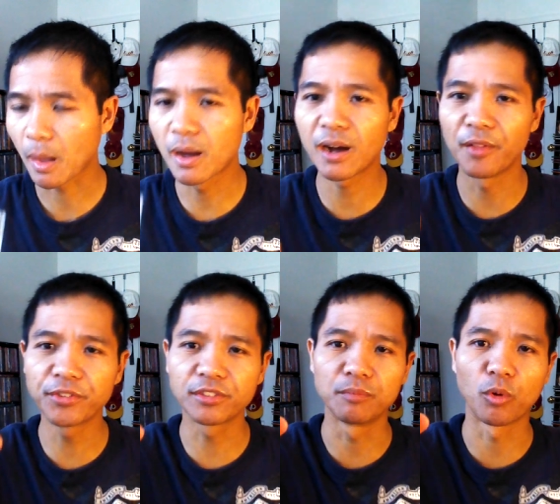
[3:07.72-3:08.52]
Oh,
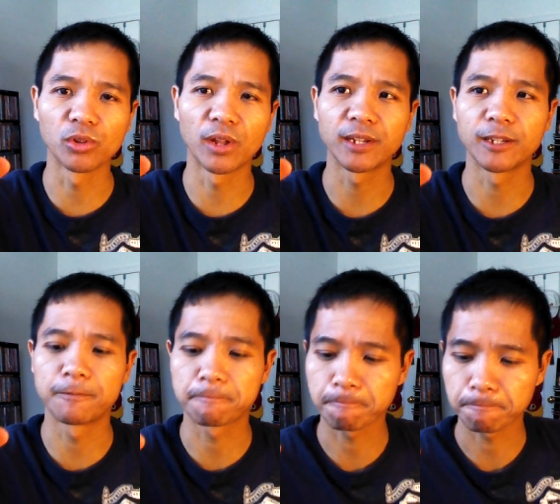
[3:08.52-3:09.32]
this is more like
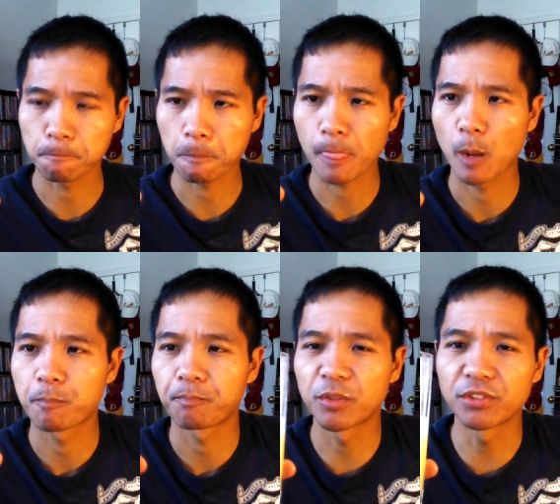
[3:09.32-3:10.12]
it.
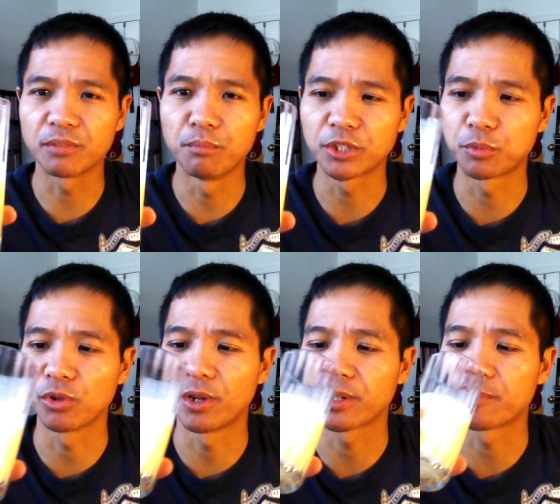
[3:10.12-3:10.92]
This is much more
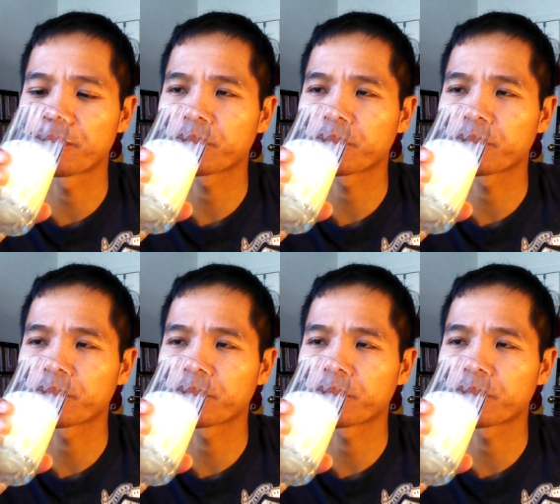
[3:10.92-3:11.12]
like it.